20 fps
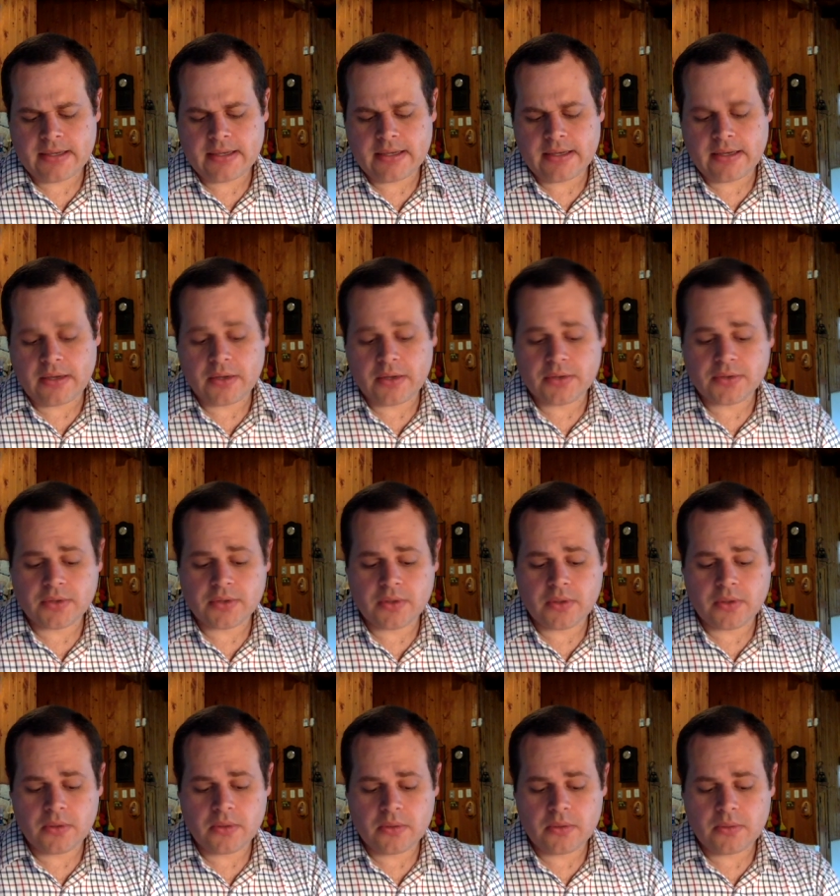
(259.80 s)

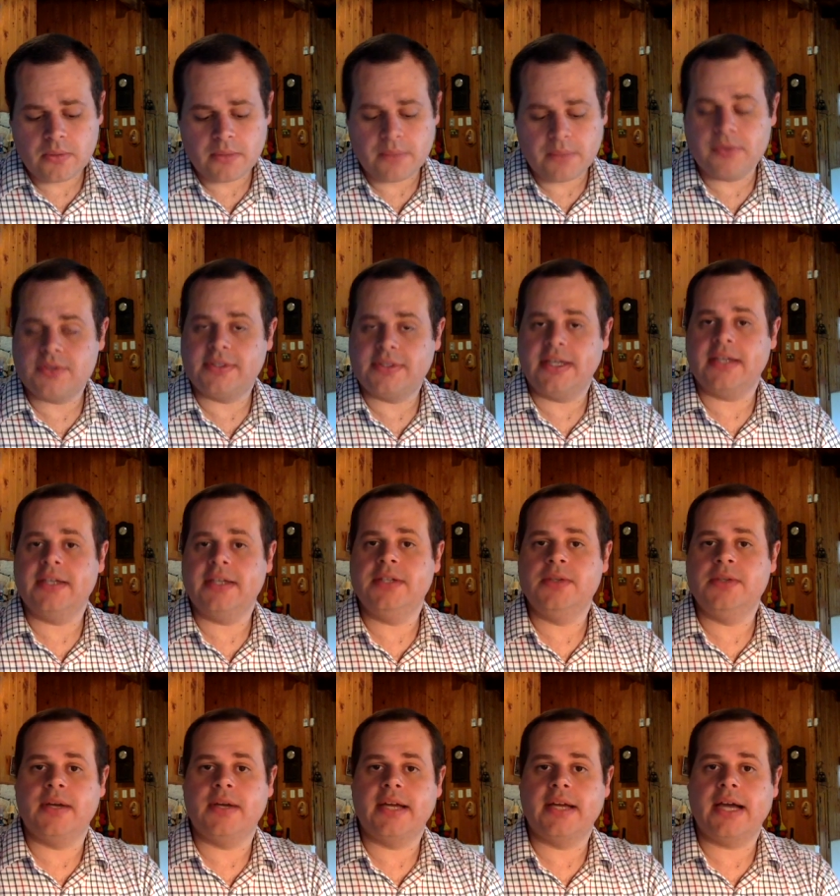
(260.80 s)
Also, one must take
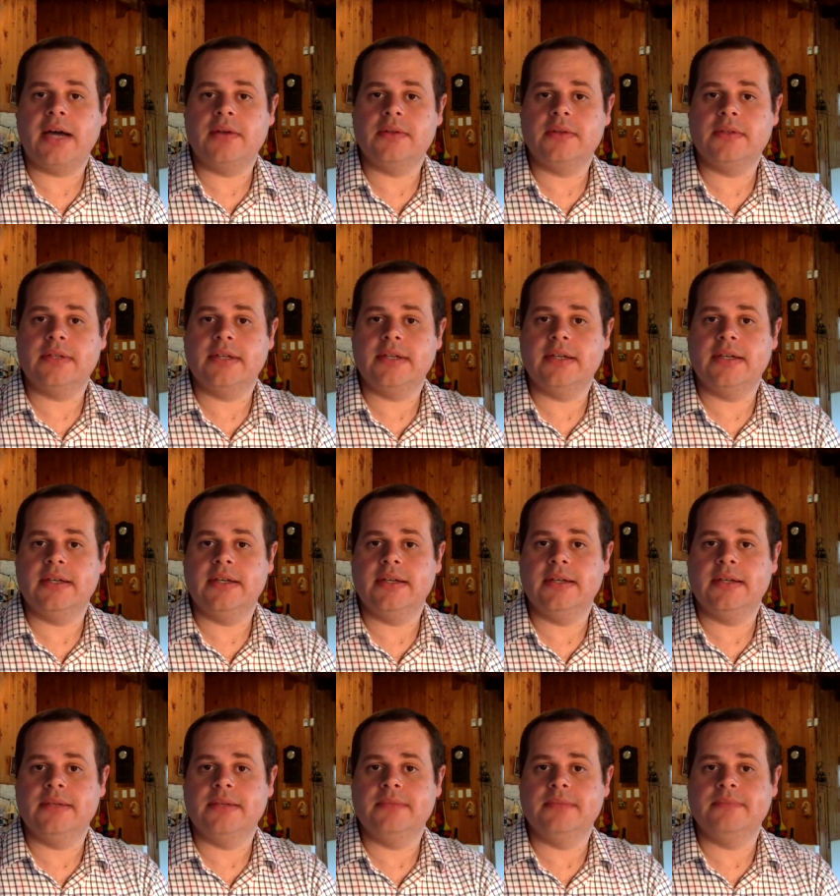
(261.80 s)
into account
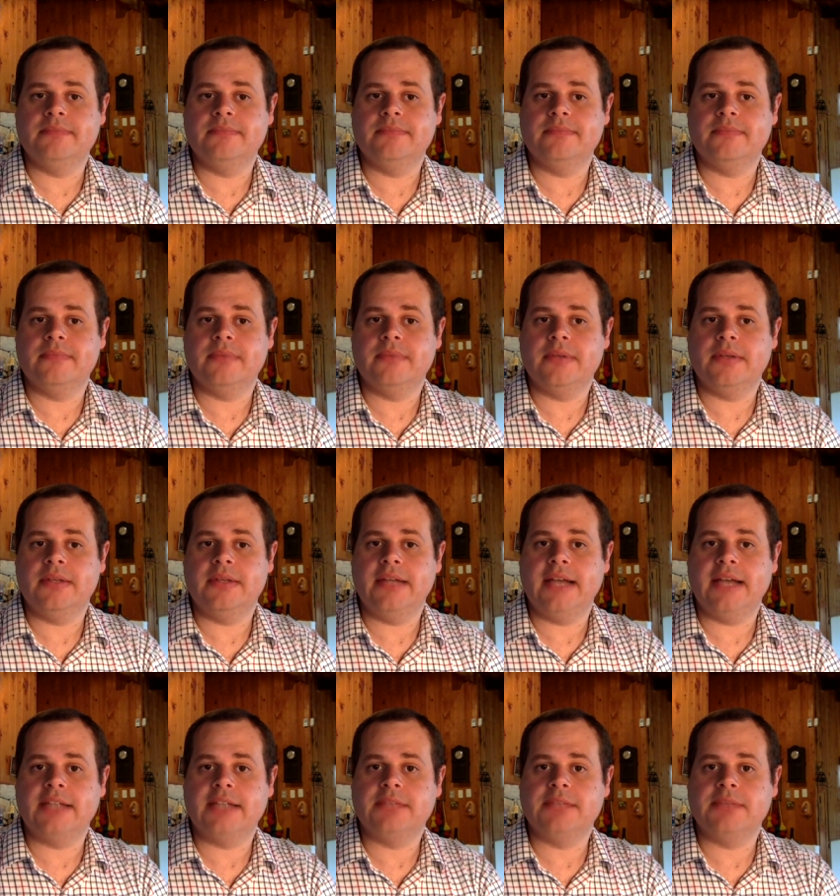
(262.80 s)
the
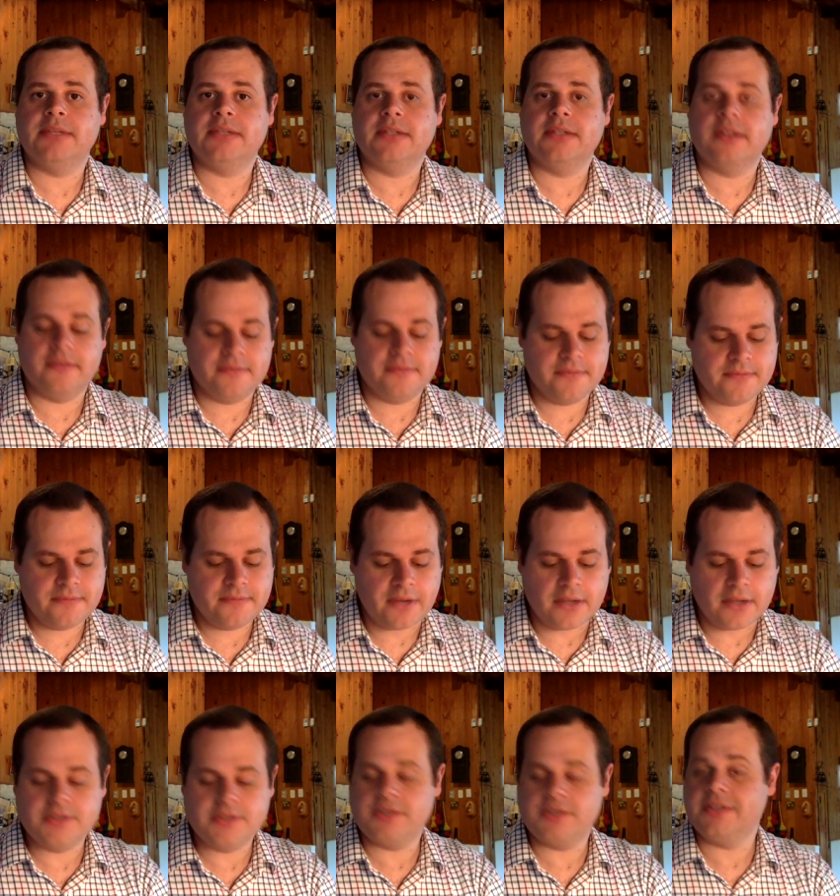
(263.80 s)
aspect of
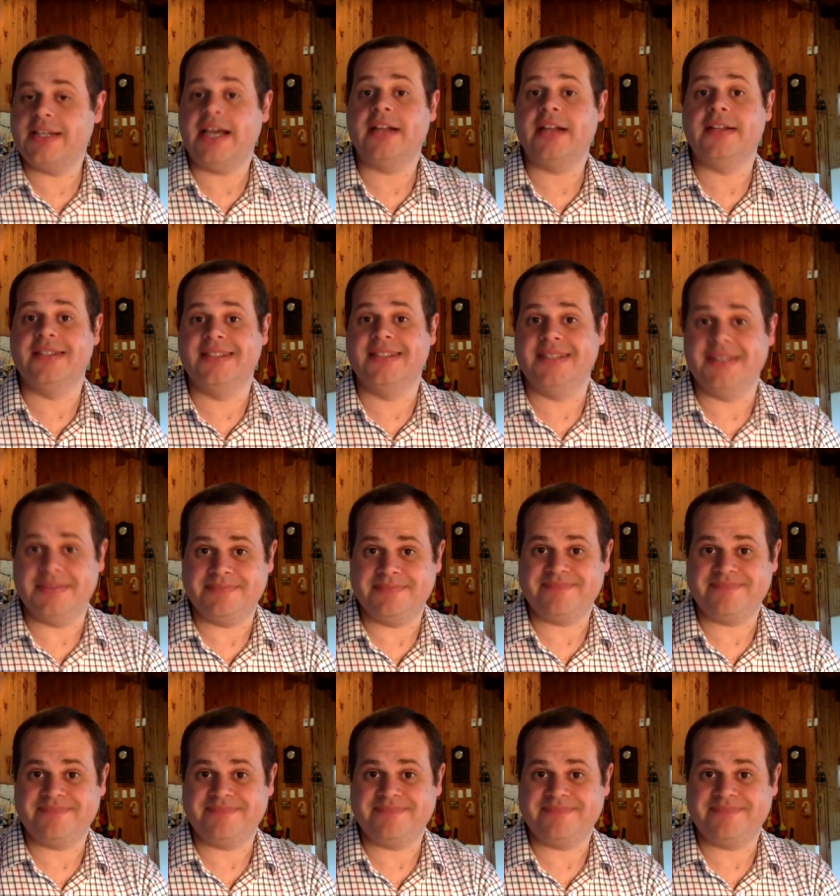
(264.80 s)
functionality.